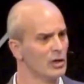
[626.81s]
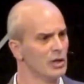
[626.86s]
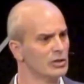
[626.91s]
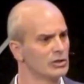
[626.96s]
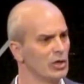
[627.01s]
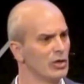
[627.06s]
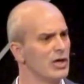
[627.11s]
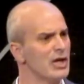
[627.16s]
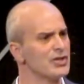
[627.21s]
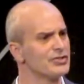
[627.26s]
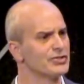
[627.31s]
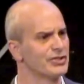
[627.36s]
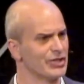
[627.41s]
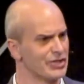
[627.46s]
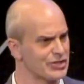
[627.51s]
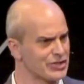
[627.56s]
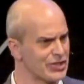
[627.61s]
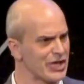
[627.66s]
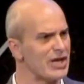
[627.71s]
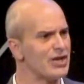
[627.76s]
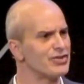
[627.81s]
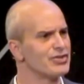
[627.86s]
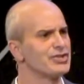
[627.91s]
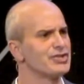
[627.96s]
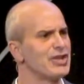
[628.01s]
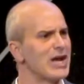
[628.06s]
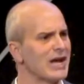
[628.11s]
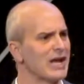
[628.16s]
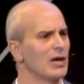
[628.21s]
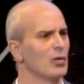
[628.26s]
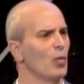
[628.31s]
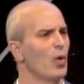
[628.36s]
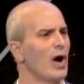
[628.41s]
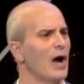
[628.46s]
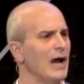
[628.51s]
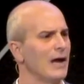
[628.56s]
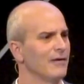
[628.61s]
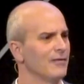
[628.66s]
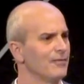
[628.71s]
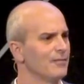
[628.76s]
to his deceased second
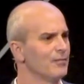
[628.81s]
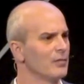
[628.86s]
wife.